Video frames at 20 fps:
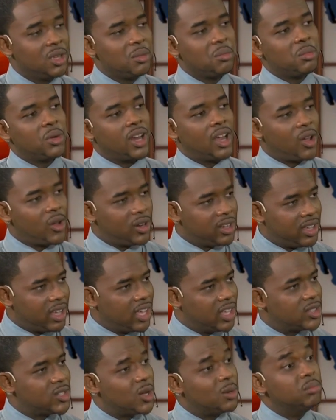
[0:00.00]
But I will
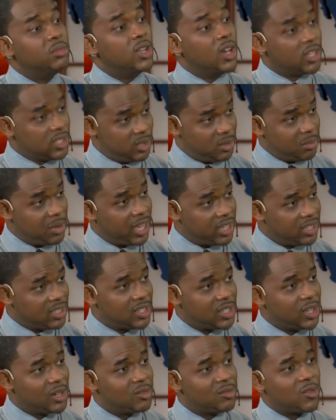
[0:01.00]
get up, dust
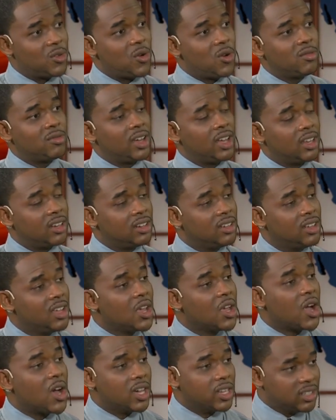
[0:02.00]
myself off, and
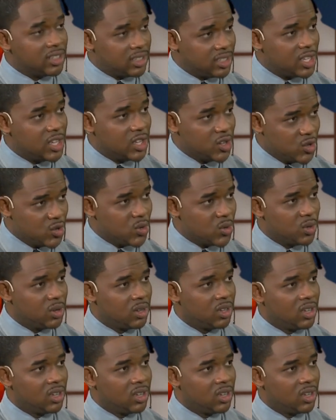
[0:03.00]
continue